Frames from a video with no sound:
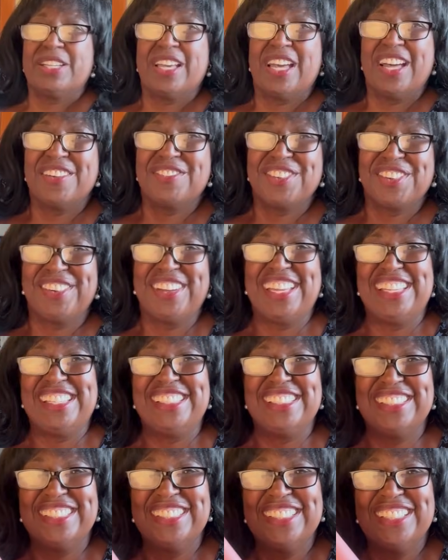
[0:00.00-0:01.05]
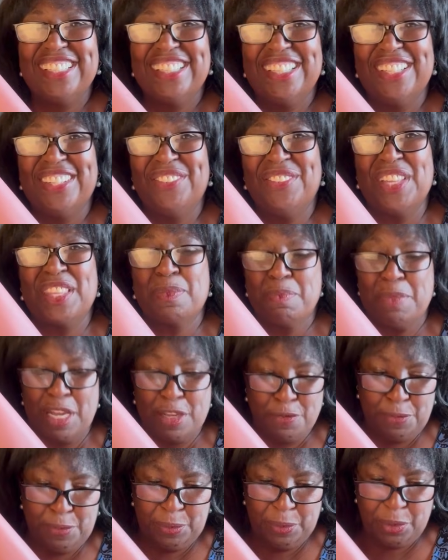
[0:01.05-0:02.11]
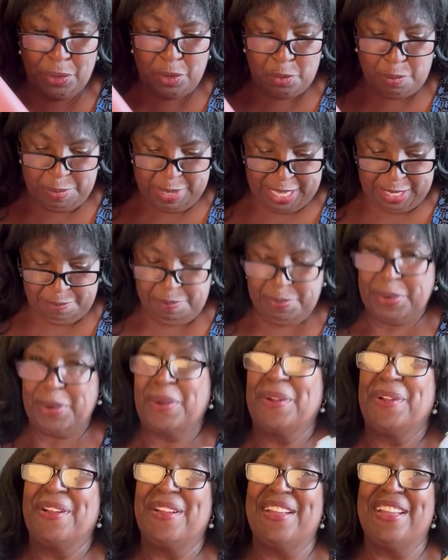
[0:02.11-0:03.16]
cover it with my floral paper.